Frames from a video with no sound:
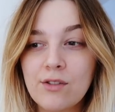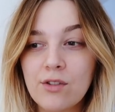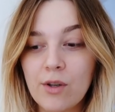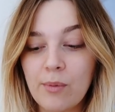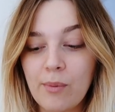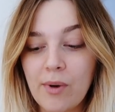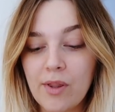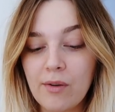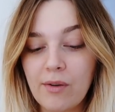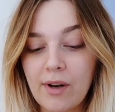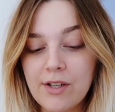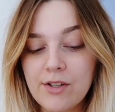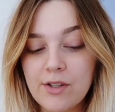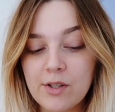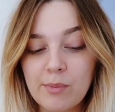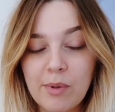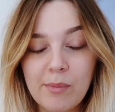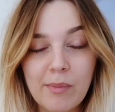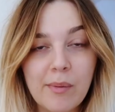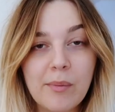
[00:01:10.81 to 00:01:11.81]
so whether I
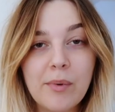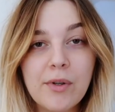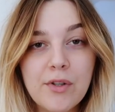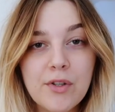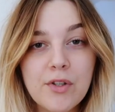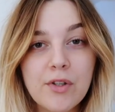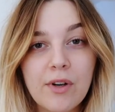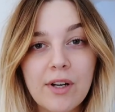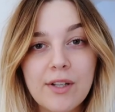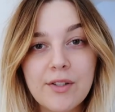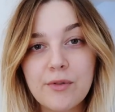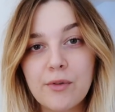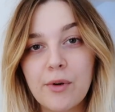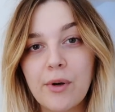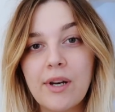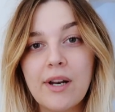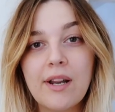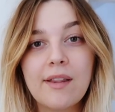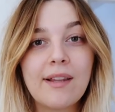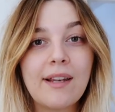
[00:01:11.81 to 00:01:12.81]
just put my moisturizer
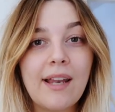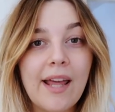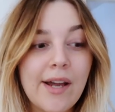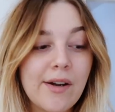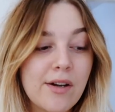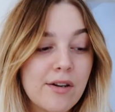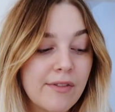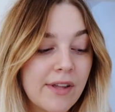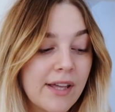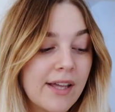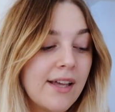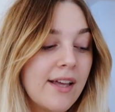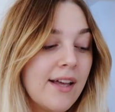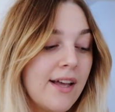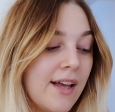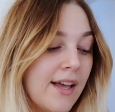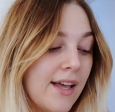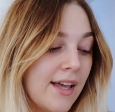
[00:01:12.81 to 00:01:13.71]
on, another layer of it,